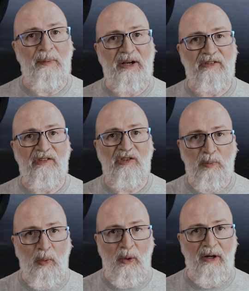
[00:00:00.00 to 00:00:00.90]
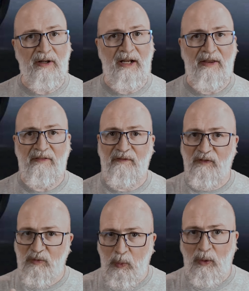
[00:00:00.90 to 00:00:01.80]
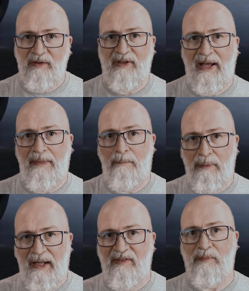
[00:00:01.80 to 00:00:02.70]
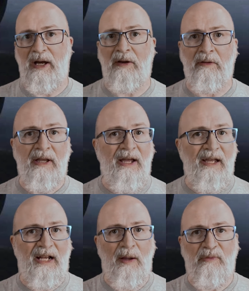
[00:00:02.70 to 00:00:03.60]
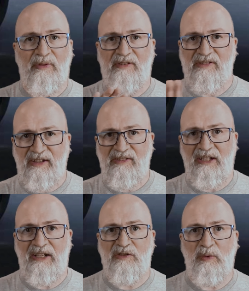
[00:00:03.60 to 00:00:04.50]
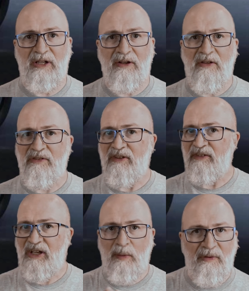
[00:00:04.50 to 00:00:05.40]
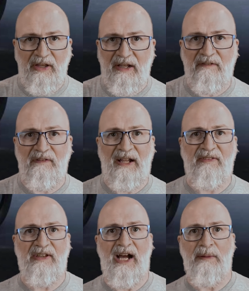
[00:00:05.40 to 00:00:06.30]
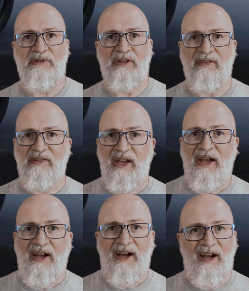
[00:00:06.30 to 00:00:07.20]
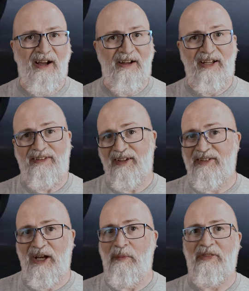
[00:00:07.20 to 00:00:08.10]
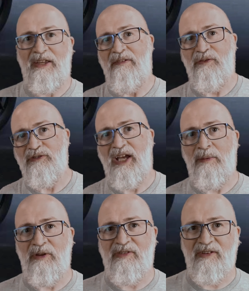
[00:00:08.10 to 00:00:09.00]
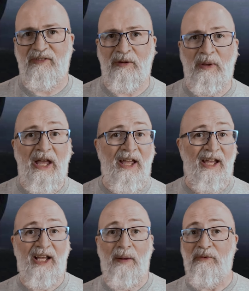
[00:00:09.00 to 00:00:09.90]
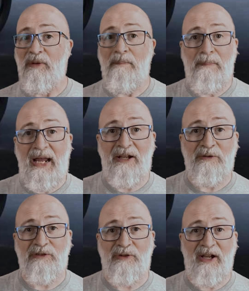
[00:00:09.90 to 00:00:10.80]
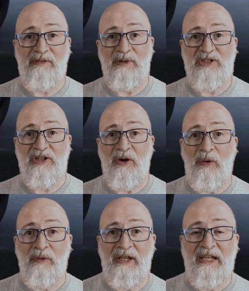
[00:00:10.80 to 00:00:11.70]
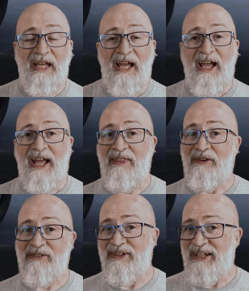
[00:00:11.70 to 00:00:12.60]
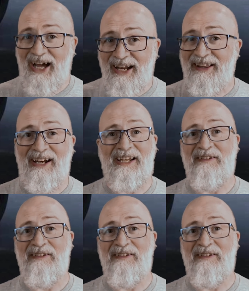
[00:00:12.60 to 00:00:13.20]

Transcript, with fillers: about is the Sport. Now the Sport's kind of the base model. It comes with 16 inch wheels. It doesn't come with any of the fancy options. Uh, it does come with the infotainment system. It comes with a manual transmission only, and there's not a lot of